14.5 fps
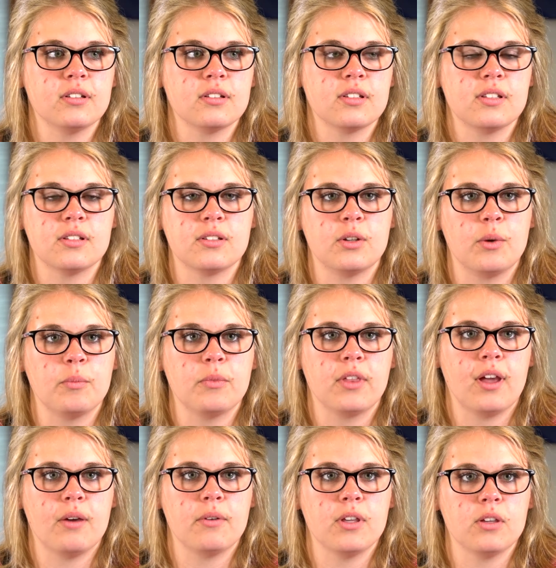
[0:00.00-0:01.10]
system
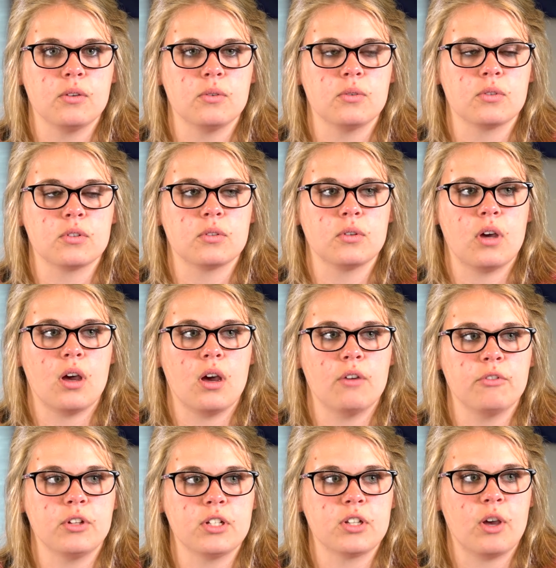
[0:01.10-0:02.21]
that we used
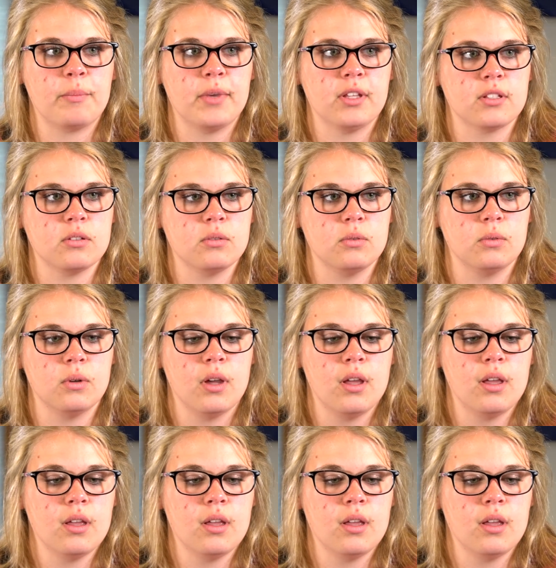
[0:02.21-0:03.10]
really taught me to